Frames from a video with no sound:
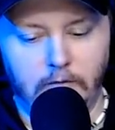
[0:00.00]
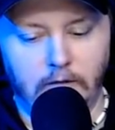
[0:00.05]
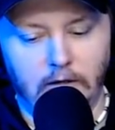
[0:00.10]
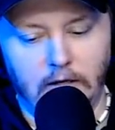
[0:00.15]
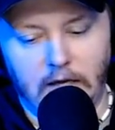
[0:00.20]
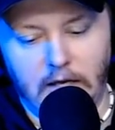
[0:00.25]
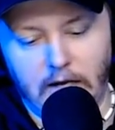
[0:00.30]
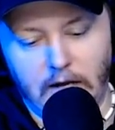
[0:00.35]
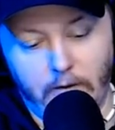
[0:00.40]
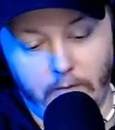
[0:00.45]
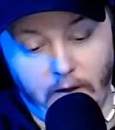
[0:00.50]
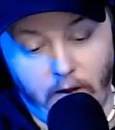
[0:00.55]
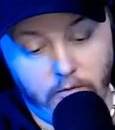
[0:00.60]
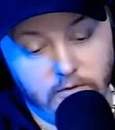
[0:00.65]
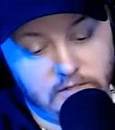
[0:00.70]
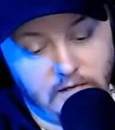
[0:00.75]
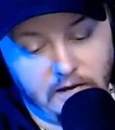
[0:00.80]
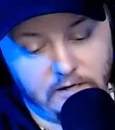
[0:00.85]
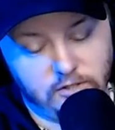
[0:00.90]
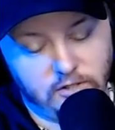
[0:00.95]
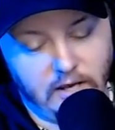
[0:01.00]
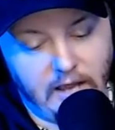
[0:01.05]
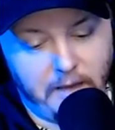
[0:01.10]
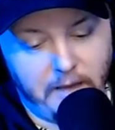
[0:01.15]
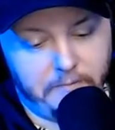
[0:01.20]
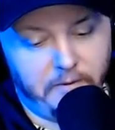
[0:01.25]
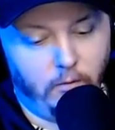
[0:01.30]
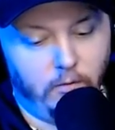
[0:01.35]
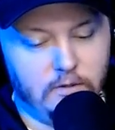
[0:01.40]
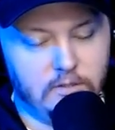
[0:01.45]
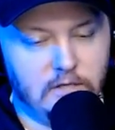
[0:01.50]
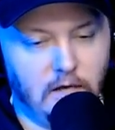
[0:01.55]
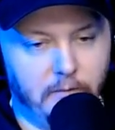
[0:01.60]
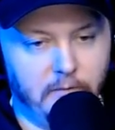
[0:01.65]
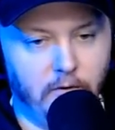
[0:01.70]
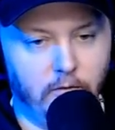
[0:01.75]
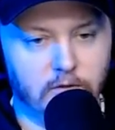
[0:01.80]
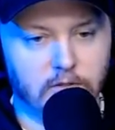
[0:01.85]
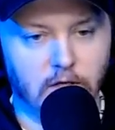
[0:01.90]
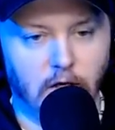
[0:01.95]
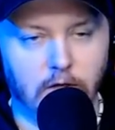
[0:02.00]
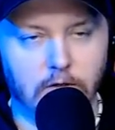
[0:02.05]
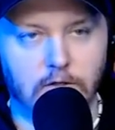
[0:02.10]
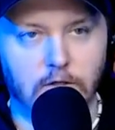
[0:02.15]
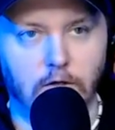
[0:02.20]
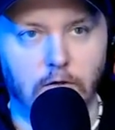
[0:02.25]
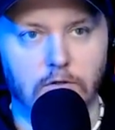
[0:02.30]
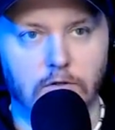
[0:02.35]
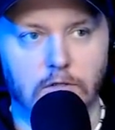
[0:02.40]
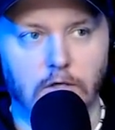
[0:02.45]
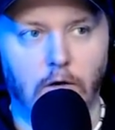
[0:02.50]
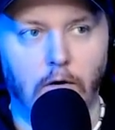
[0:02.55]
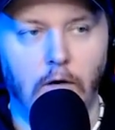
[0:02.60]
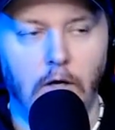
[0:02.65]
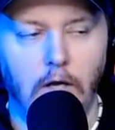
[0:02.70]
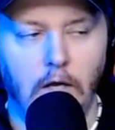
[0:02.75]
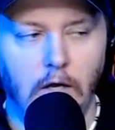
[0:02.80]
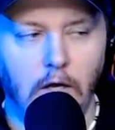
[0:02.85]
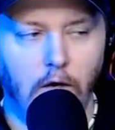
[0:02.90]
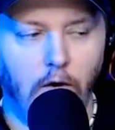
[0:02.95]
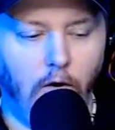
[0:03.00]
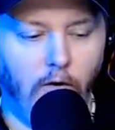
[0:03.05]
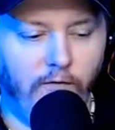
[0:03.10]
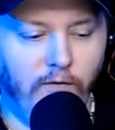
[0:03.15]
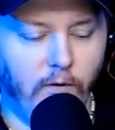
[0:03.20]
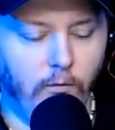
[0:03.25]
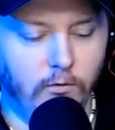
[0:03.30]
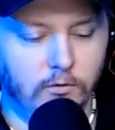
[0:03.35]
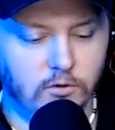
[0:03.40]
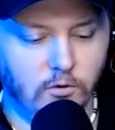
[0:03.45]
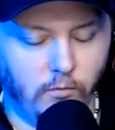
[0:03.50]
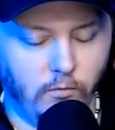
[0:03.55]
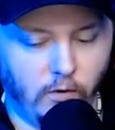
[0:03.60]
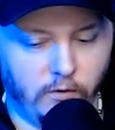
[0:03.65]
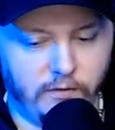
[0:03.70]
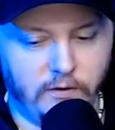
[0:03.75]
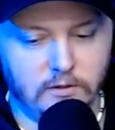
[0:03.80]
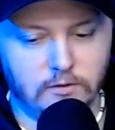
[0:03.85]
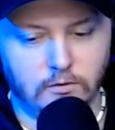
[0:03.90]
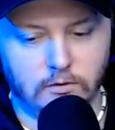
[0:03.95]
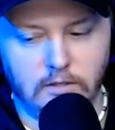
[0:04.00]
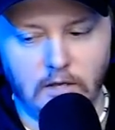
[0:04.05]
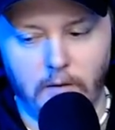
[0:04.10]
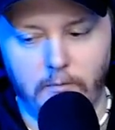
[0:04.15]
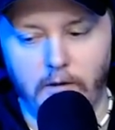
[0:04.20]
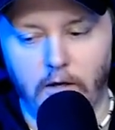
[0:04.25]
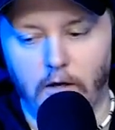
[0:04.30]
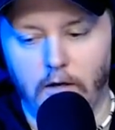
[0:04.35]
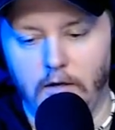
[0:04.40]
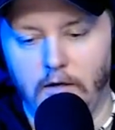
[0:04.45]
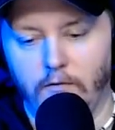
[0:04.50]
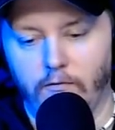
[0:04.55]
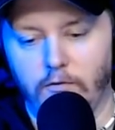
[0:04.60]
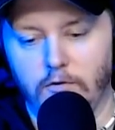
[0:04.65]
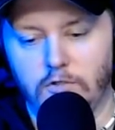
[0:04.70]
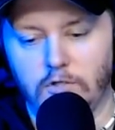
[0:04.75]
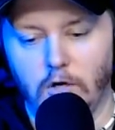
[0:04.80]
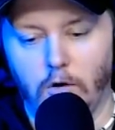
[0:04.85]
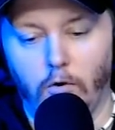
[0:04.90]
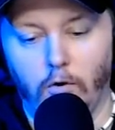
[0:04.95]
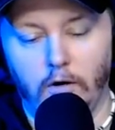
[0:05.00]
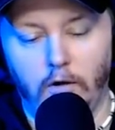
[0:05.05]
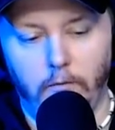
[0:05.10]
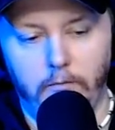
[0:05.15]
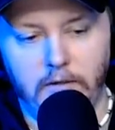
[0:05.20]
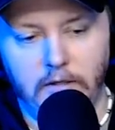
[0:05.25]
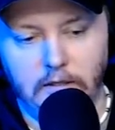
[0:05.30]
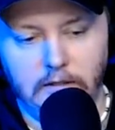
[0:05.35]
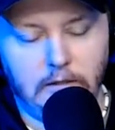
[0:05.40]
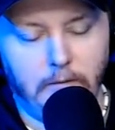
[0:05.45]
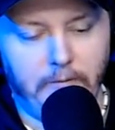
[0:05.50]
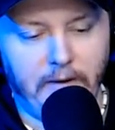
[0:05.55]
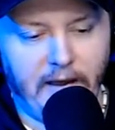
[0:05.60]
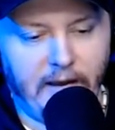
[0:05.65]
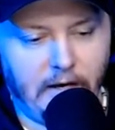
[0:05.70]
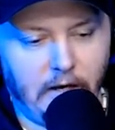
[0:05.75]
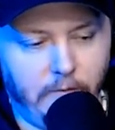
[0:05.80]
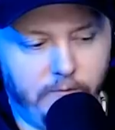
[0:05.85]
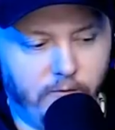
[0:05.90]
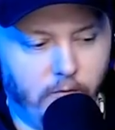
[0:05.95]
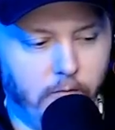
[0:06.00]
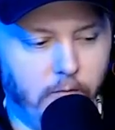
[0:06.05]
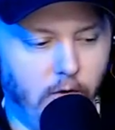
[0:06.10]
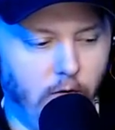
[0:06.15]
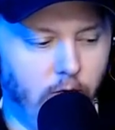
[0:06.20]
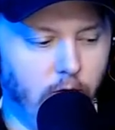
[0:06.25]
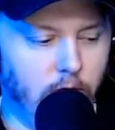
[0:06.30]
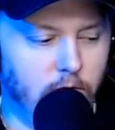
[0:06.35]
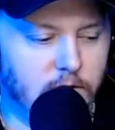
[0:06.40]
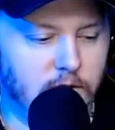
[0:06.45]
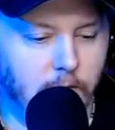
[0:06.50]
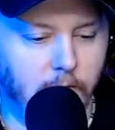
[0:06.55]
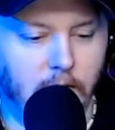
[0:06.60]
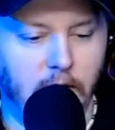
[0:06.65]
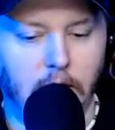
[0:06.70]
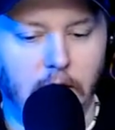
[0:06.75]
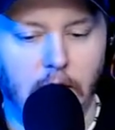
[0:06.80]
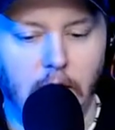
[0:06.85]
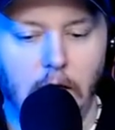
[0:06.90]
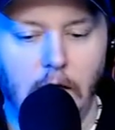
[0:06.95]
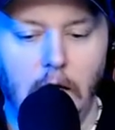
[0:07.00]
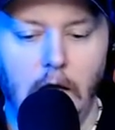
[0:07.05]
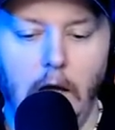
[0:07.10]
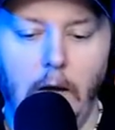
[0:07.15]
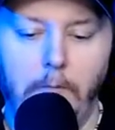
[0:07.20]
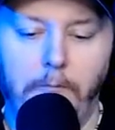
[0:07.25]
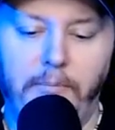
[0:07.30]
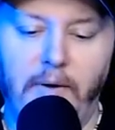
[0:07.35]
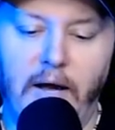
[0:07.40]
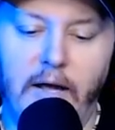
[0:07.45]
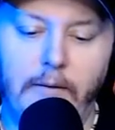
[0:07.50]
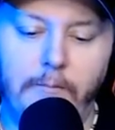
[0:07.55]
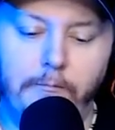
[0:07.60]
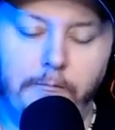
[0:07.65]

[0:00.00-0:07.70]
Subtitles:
And I was actually happy when Dummy was on, too. So hopefully we'll do more things with Dummy on a different show, or he'll be like the backup for Moon or somebody. But